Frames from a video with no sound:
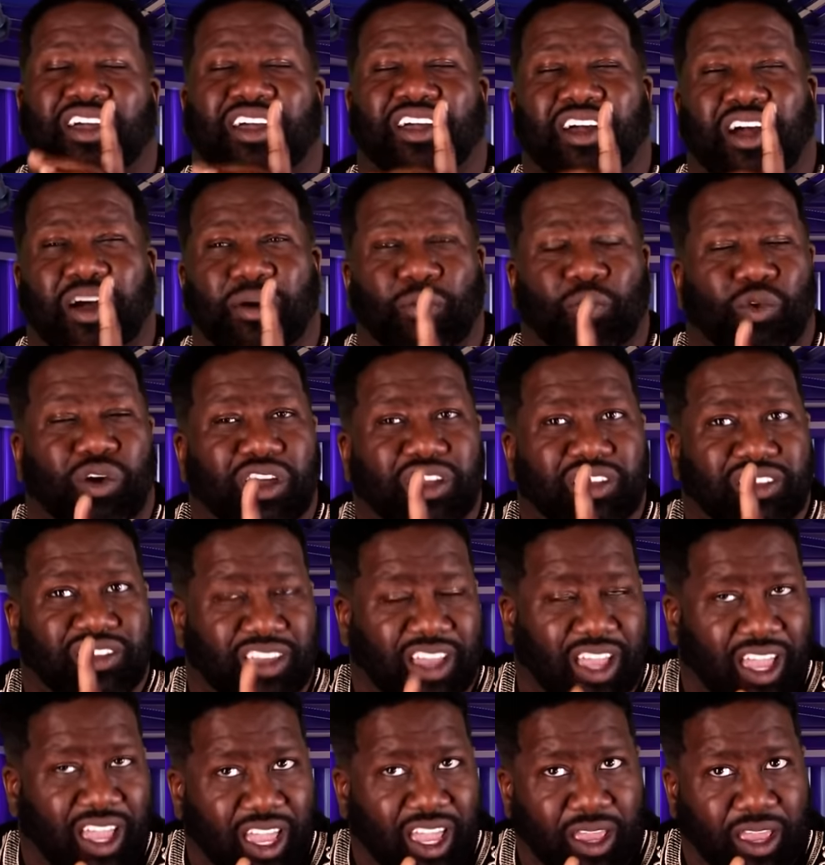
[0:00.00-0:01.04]
Come one
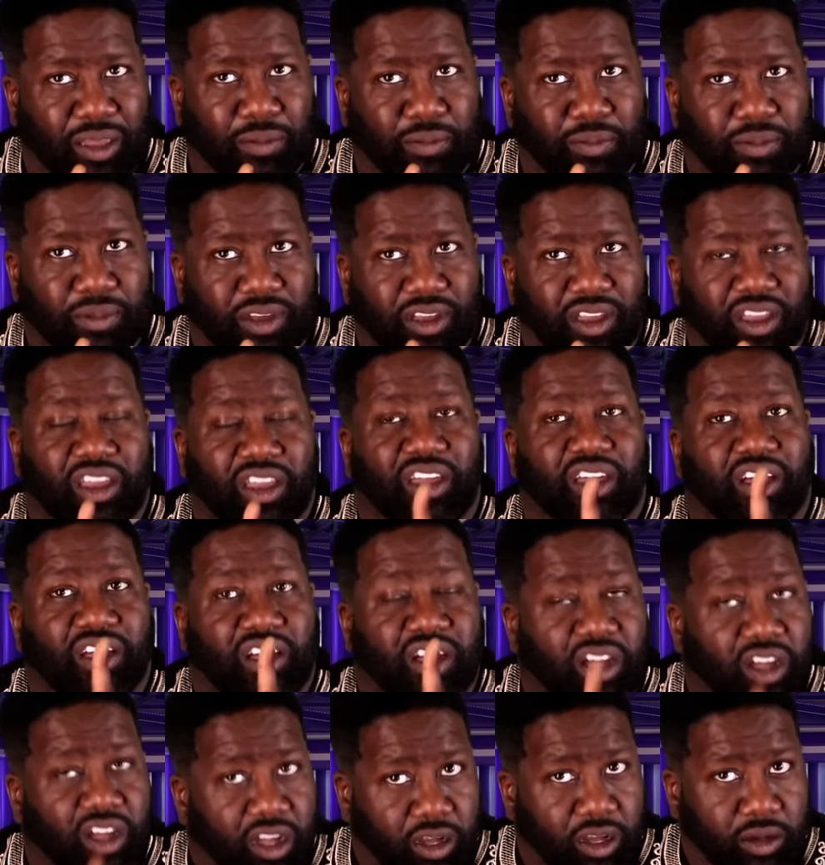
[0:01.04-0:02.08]
time.
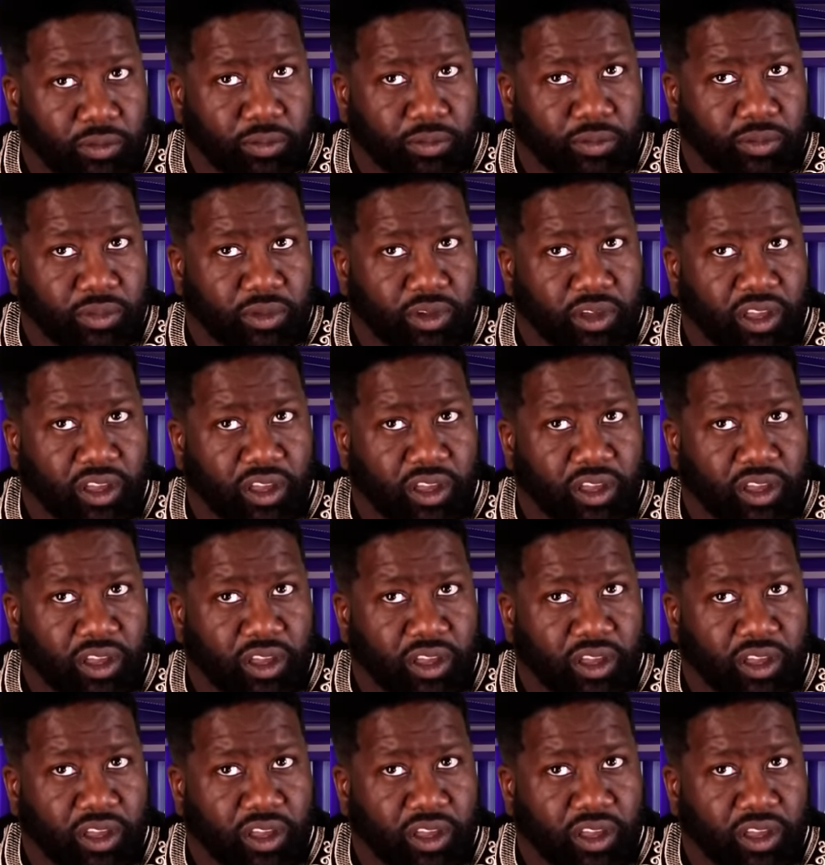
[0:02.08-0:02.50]
Come.